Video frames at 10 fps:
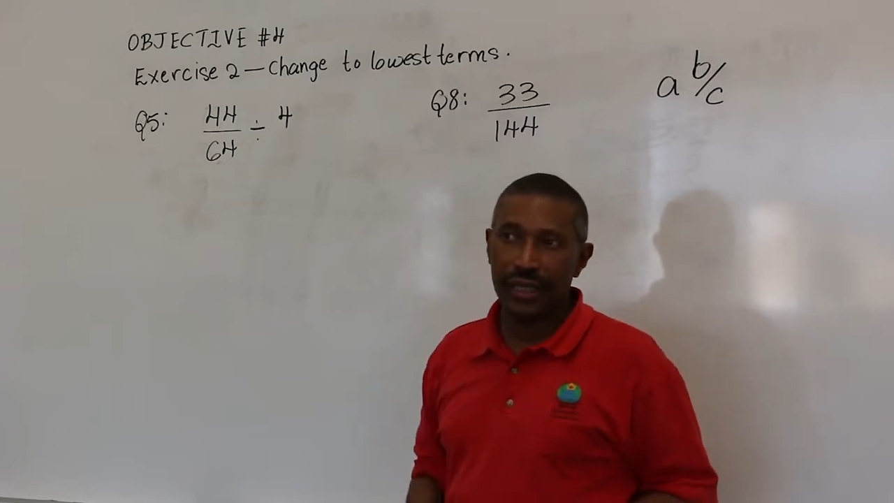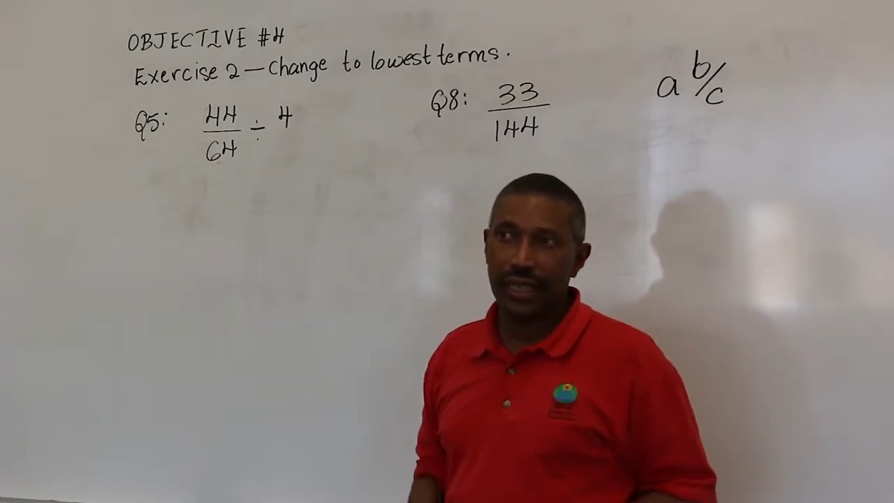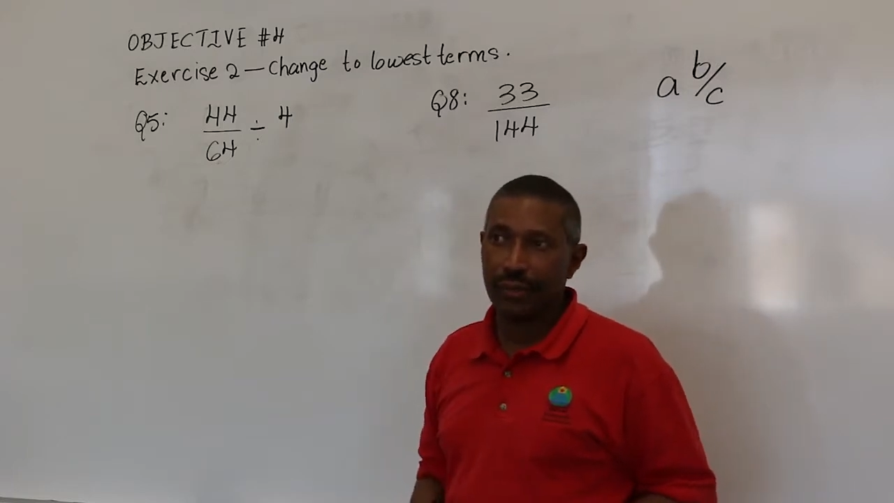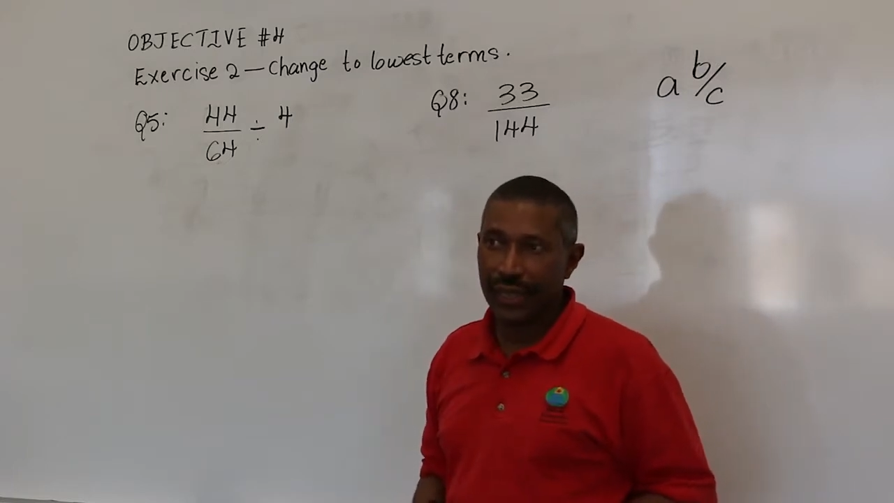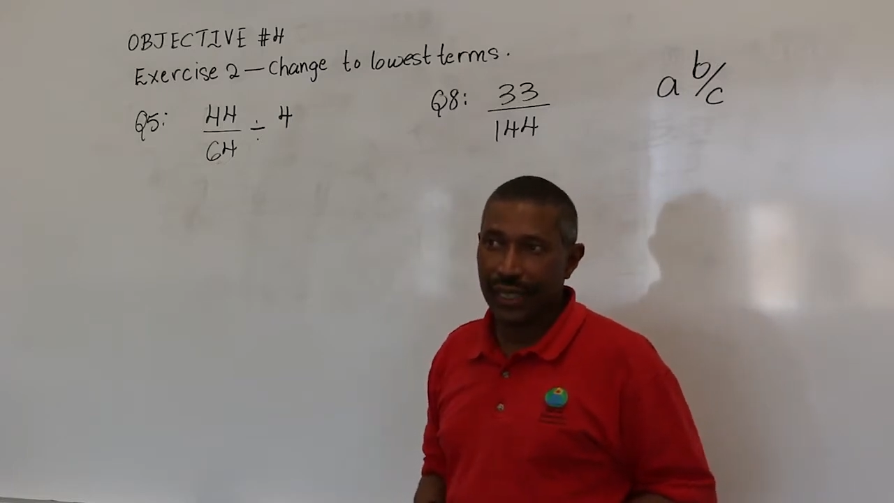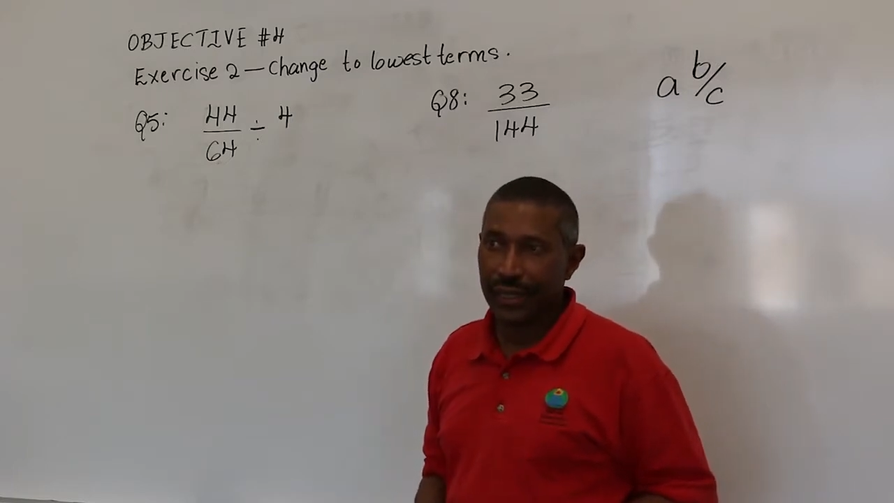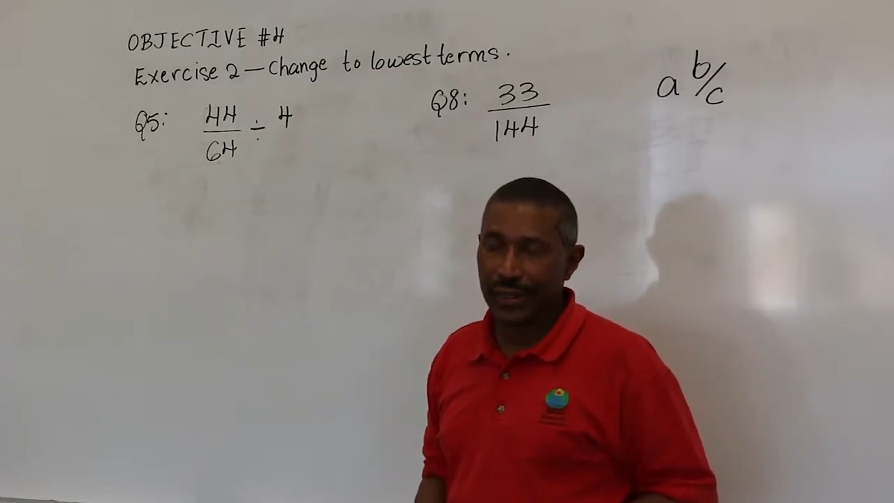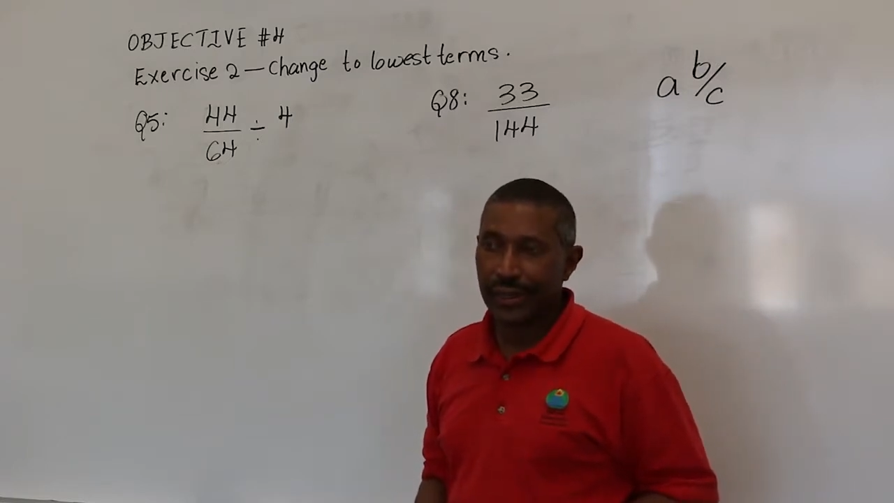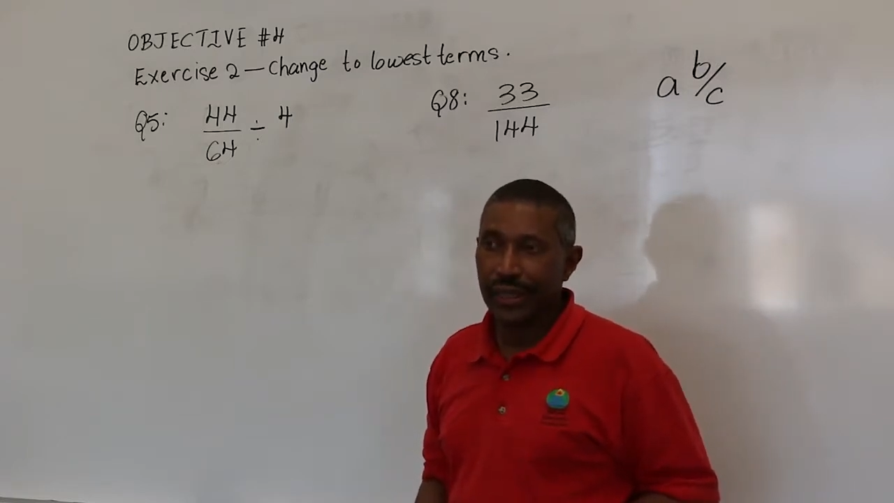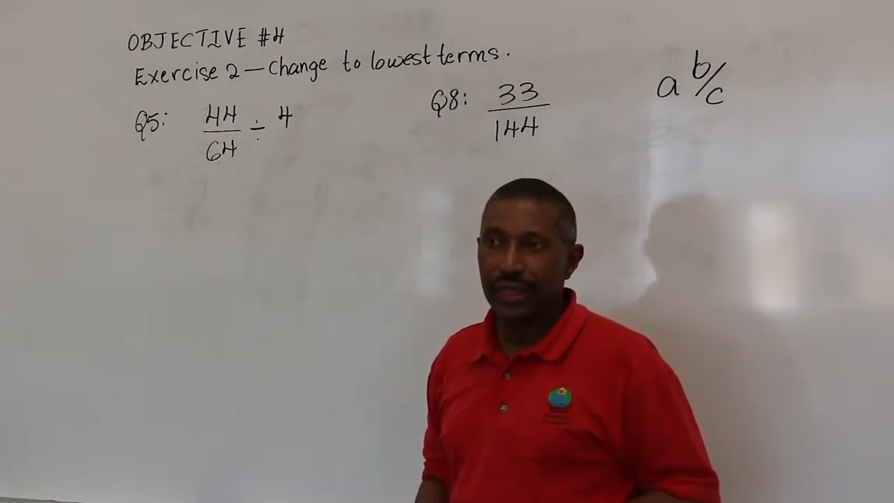
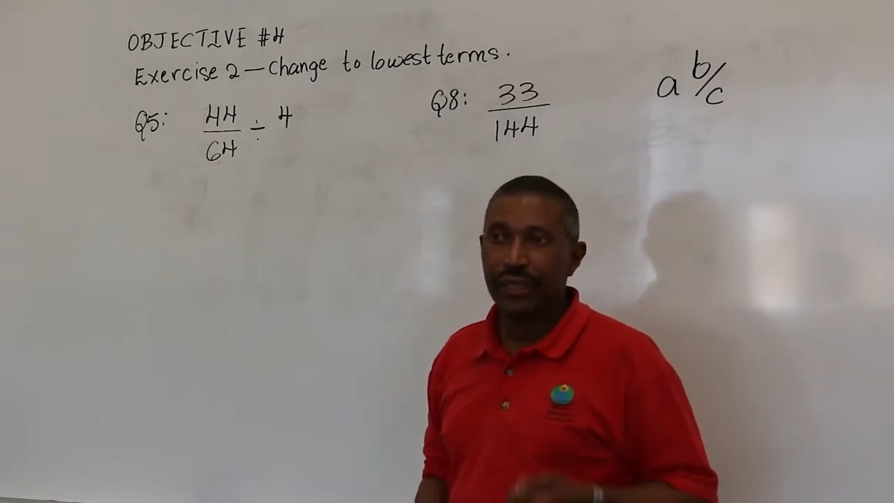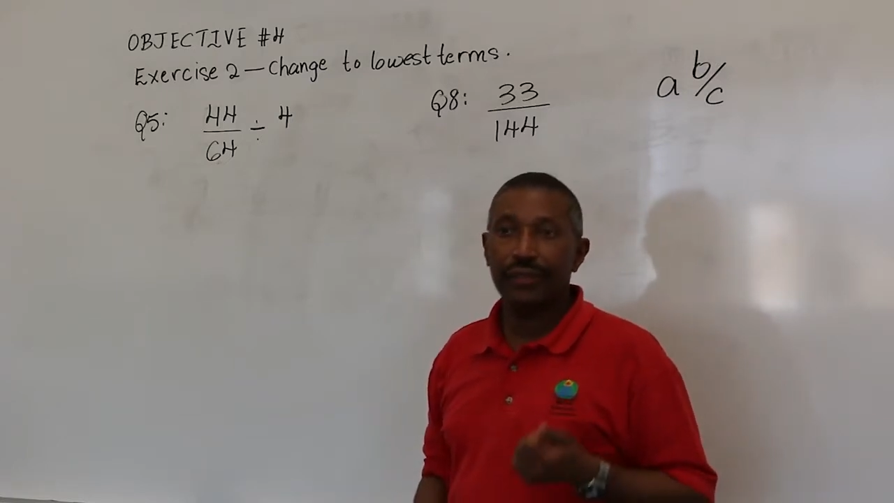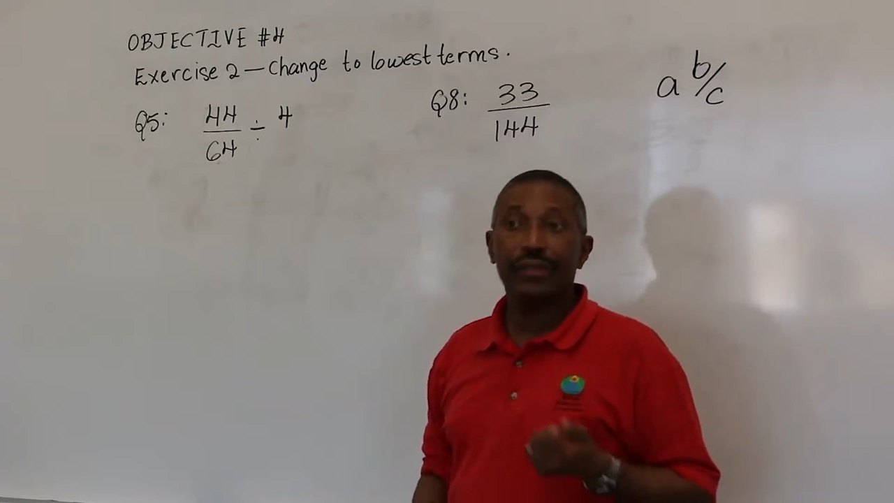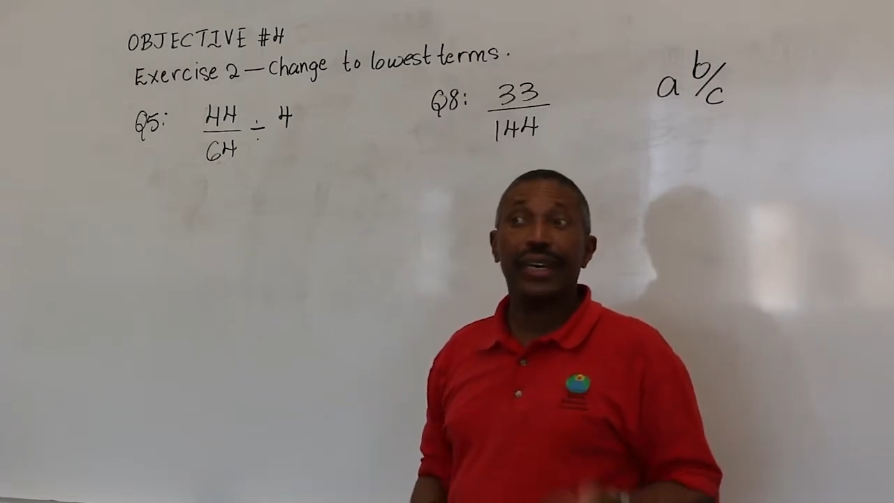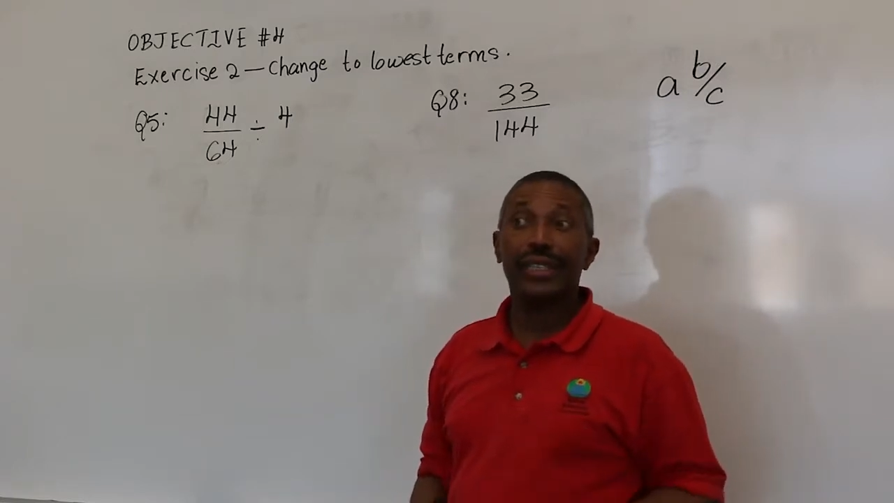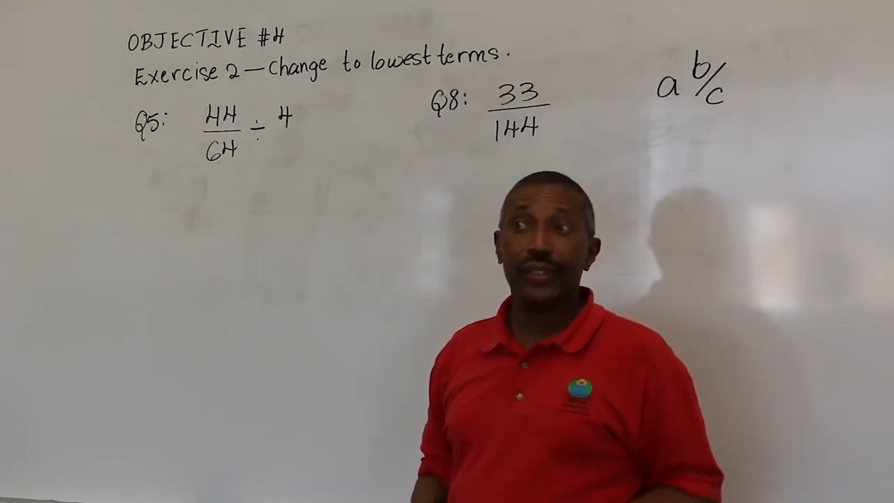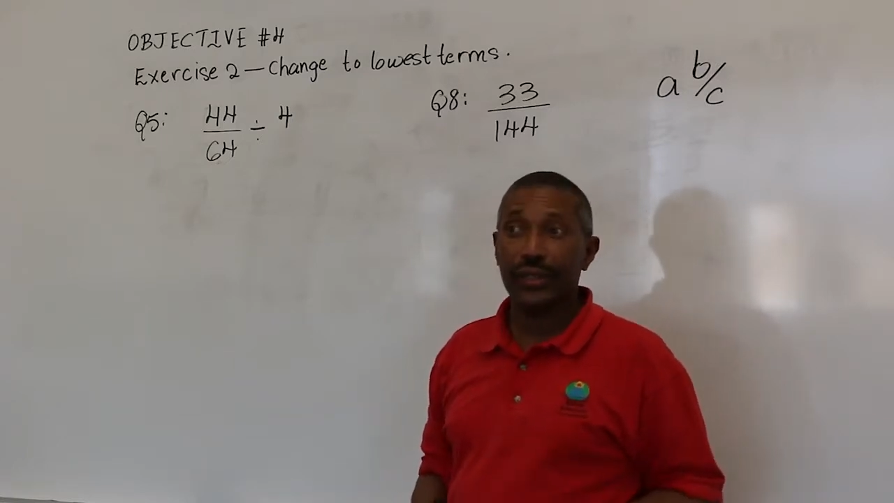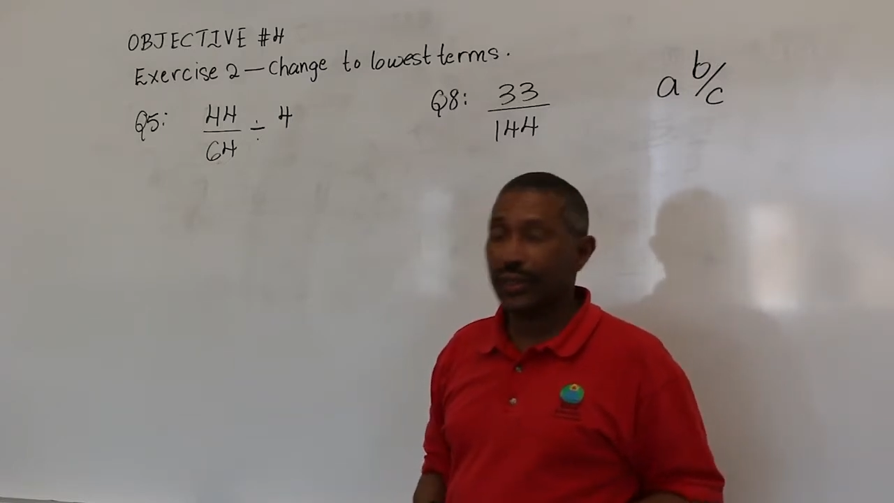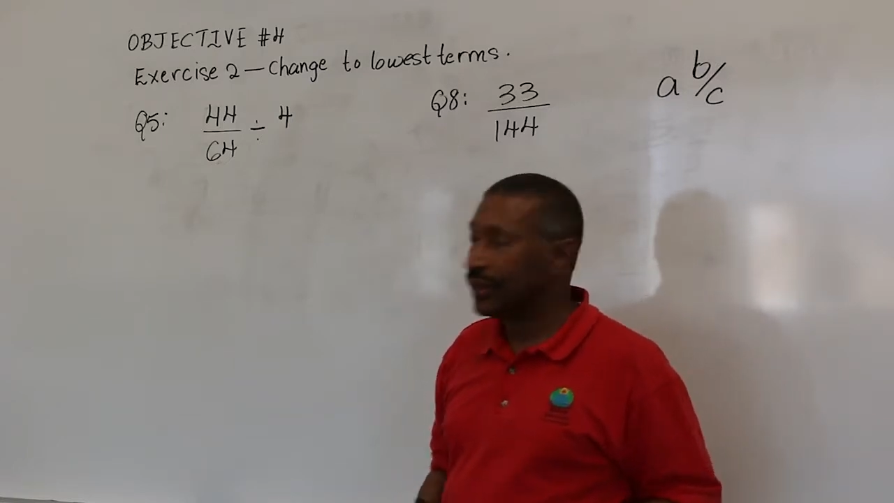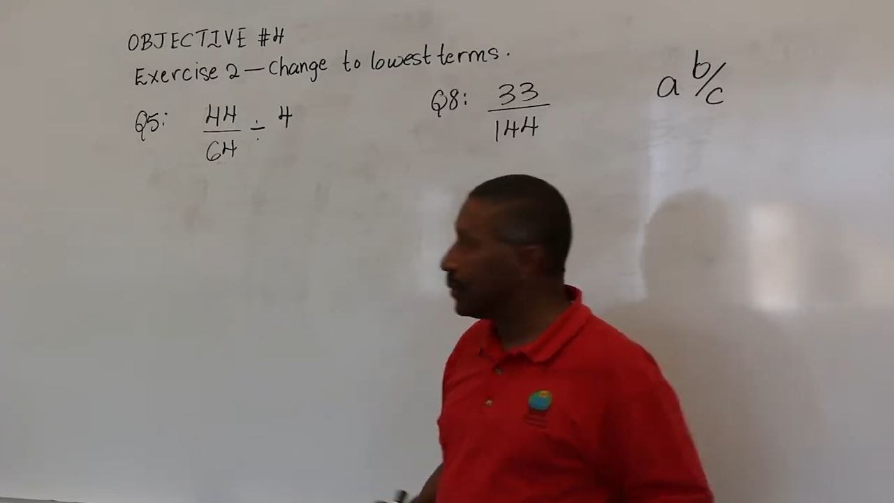denominator divisor.